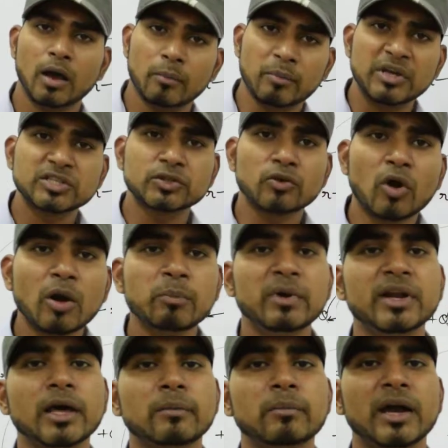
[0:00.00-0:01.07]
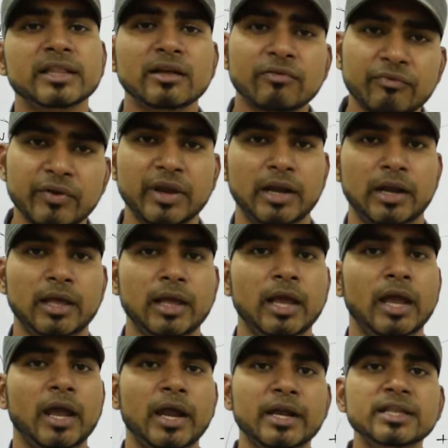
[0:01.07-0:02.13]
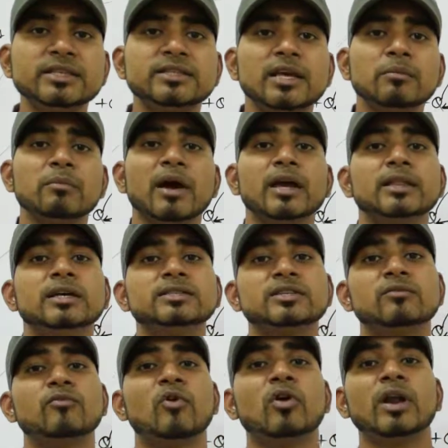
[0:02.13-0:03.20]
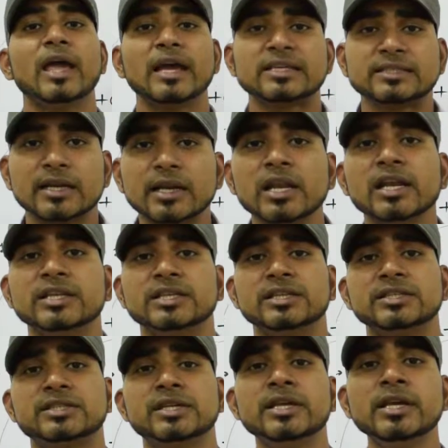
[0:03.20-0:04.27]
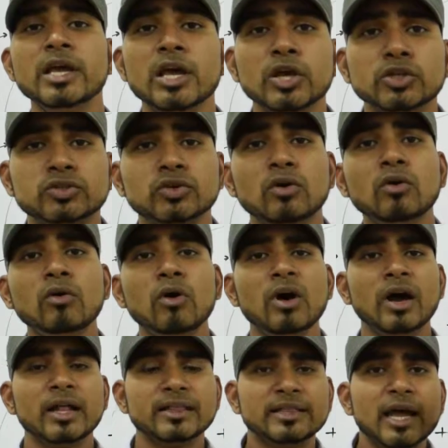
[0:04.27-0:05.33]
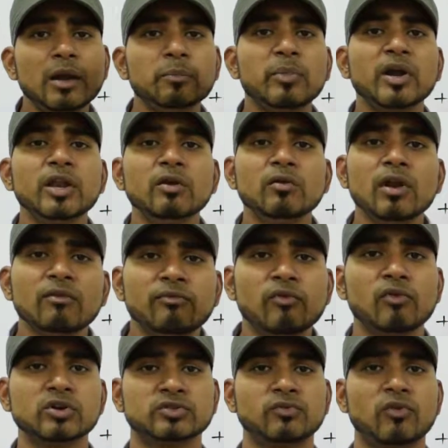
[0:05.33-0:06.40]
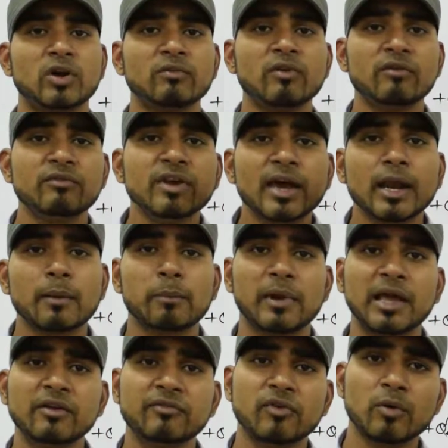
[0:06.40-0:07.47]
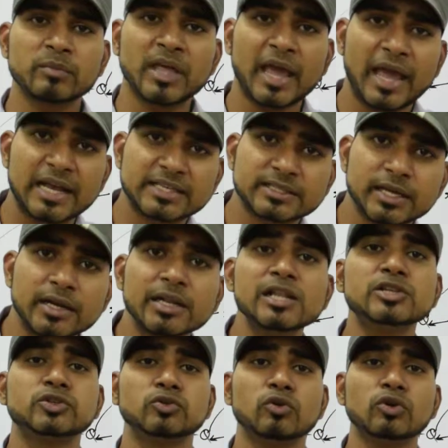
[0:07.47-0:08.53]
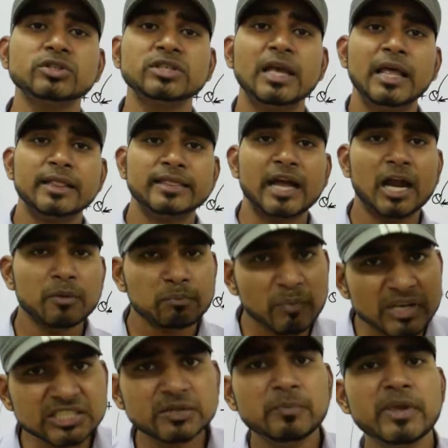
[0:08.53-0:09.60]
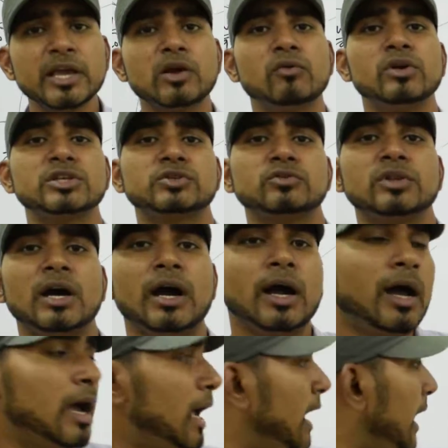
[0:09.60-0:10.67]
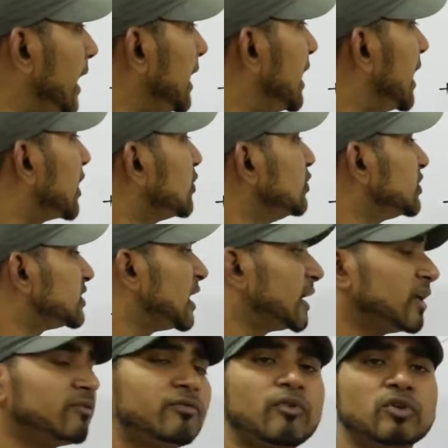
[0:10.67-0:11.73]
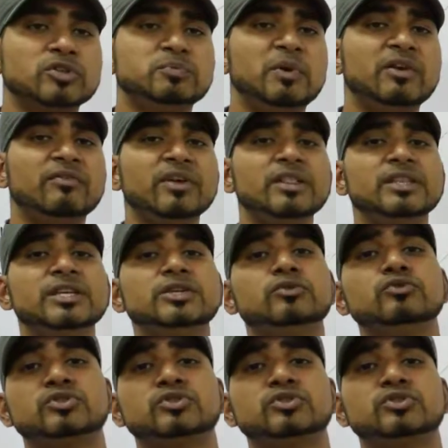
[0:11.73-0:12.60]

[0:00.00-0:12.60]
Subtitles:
must not be done by the field. It is done by the somewhat external agency. So that particular force whatever we are applying from the external source, that must be equals to the electrostatic force between these two